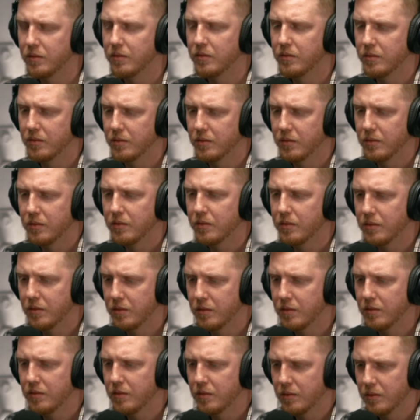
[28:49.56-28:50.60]

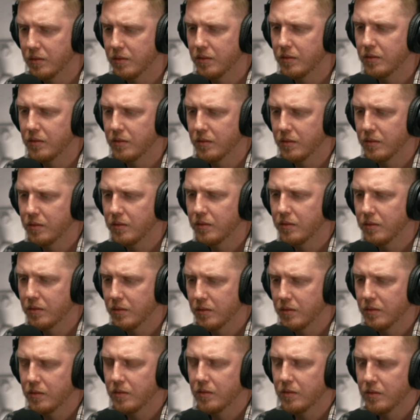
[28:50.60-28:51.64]

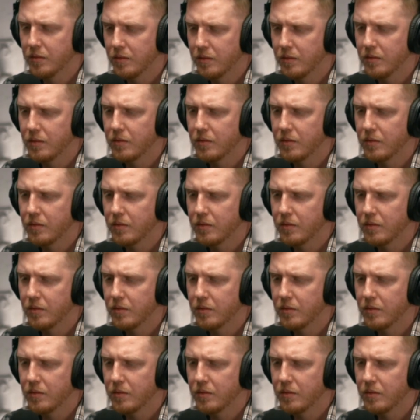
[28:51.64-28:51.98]
This person isn't speaking.